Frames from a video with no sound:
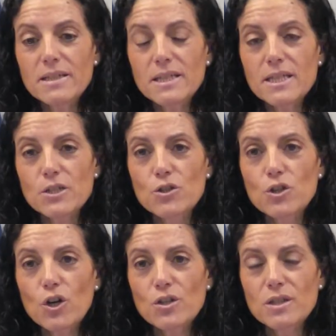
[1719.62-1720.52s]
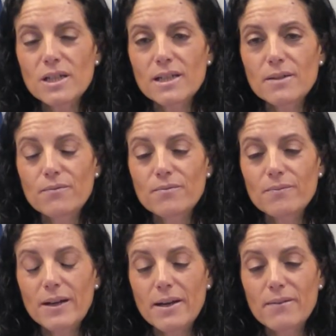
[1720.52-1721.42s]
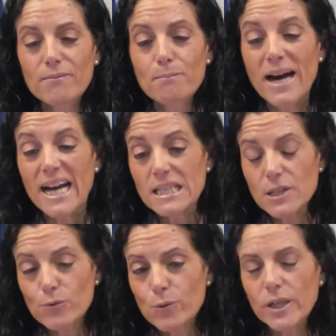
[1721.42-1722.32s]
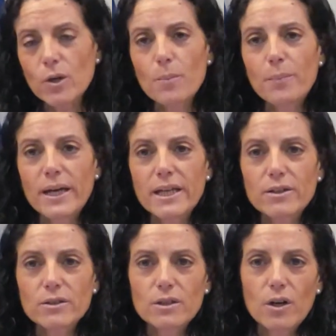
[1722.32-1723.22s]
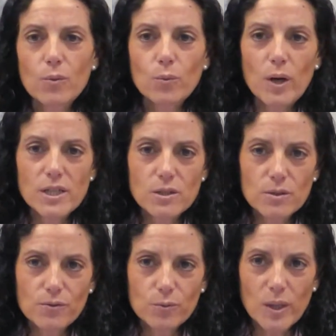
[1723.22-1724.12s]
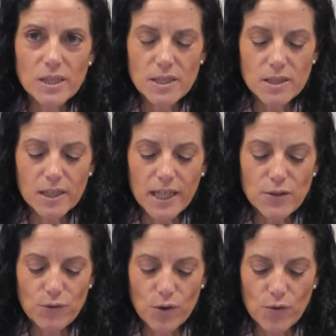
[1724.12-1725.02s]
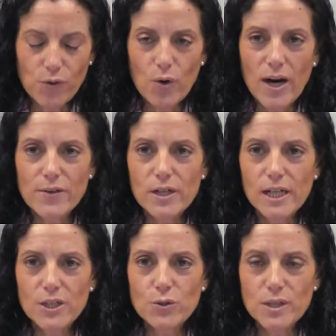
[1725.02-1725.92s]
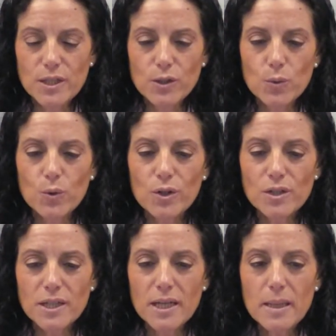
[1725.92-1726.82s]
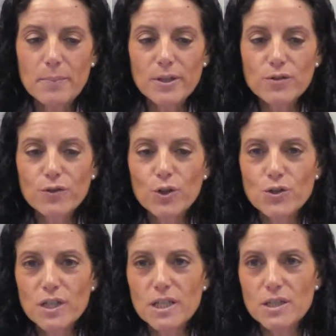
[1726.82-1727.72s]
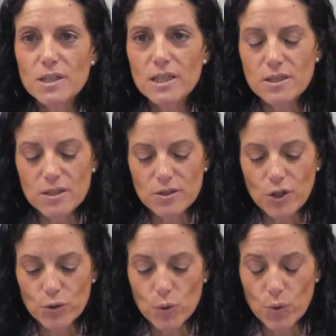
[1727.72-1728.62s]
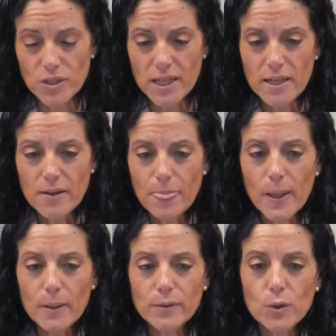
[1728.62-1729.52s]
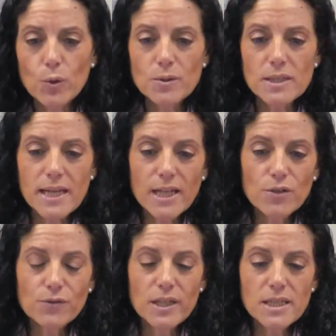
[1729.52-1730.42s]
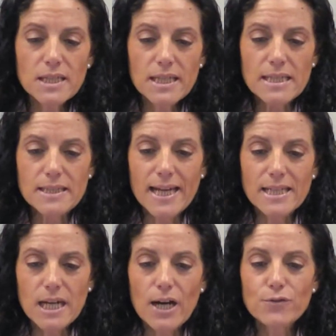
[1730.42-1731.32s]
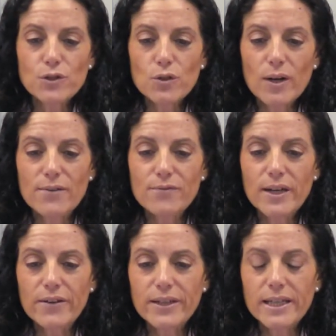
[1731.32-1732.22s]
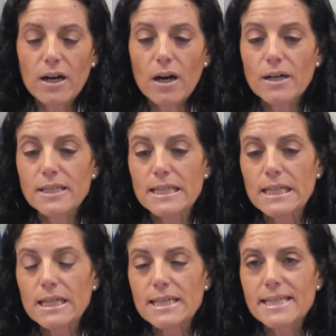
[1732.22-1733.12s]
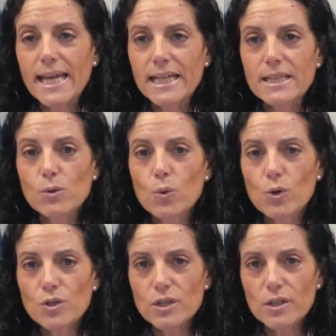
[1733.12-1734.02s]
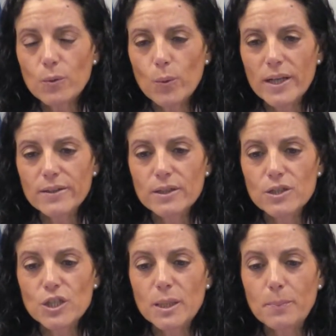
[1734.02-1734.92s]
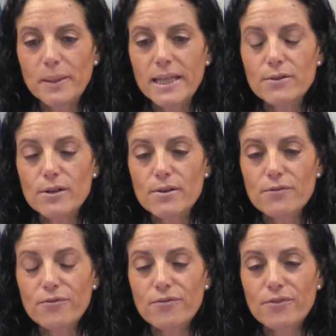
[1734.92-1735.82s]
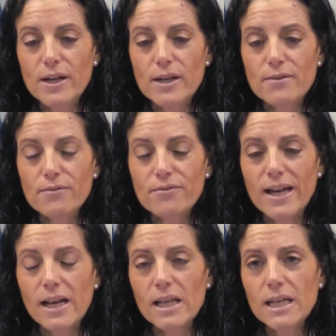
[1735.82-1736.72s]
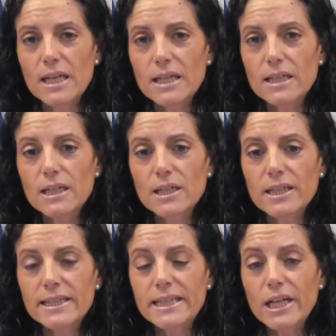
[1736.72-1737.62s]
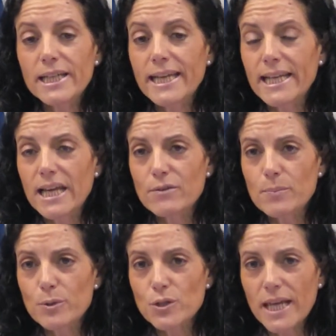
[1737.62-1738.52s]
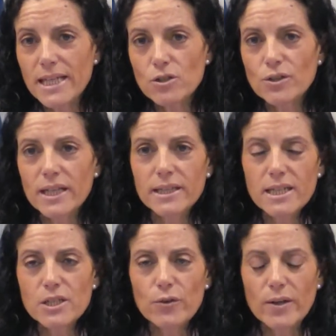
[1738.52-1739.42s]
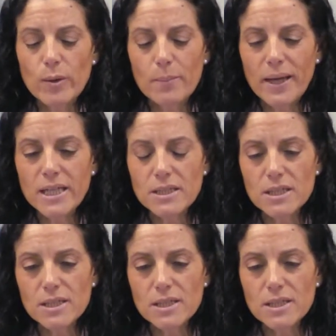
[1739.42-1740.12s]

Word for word: This is not uh, uh, bad if we compare what what is the case for, for other countries in the world, but of course it's, it's not good. The, the good side of this is that after a very hard second quarter where the GDP uh, uh, fell uh, nearly 11% on an interannual